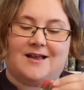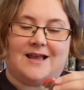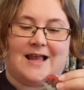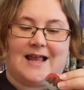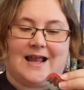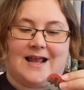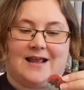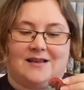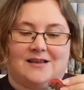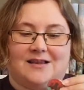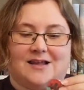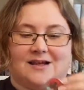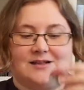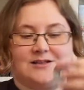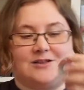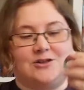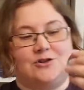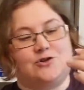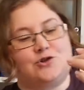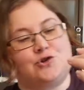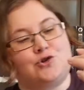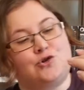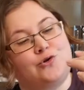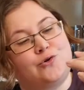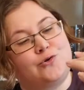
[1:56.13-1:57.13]
Ain't that the
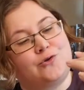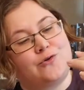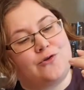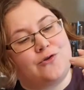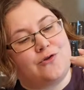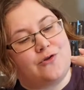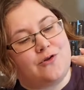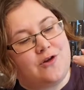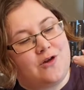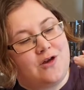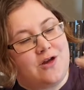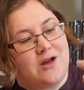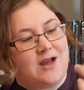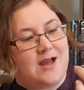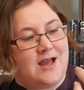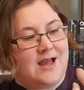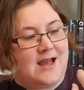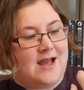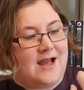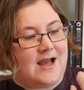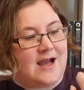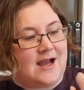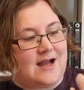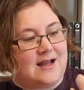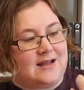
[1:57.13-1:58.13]
truth?
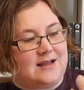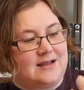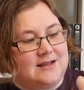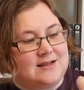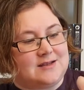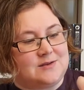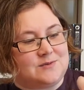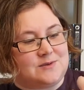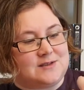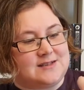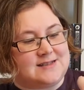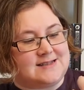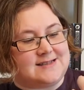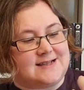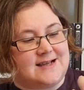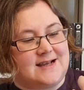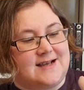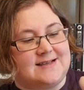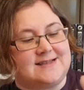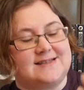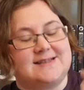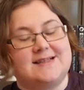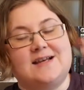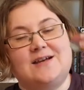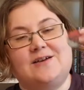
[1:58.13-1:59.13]
And this one
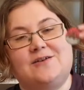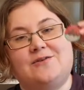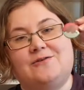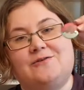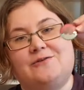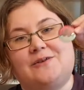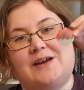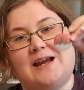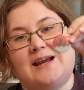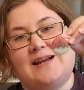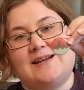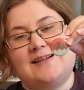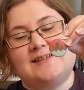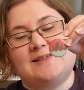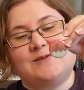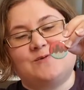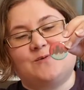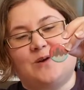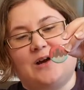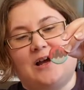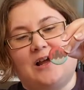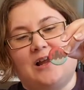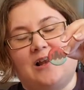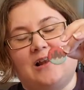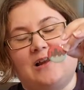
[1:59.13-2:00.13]
says, reads
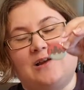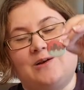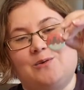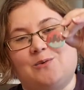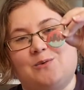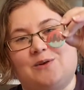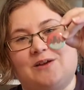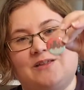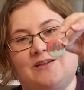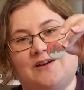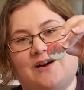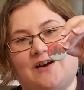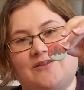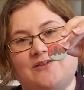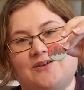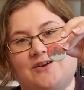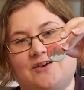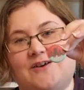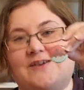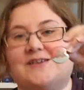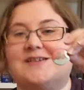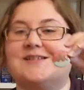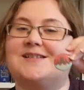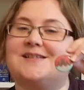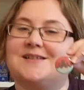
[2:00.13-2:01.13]
well with
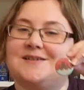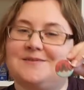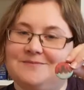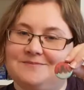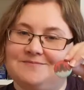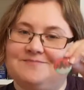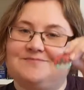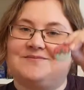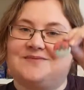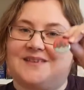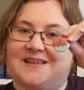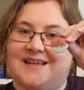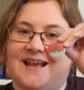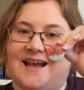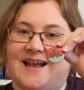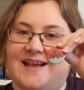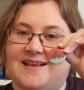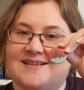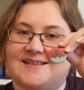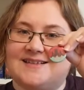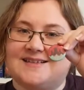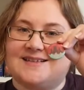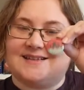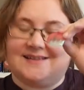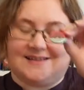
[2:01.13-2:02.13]
others.
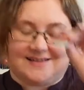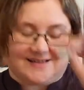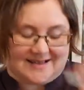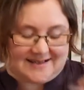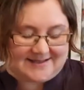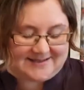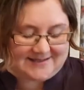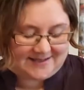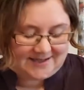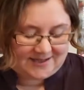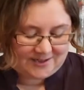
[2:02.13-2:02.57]
Yes, yes I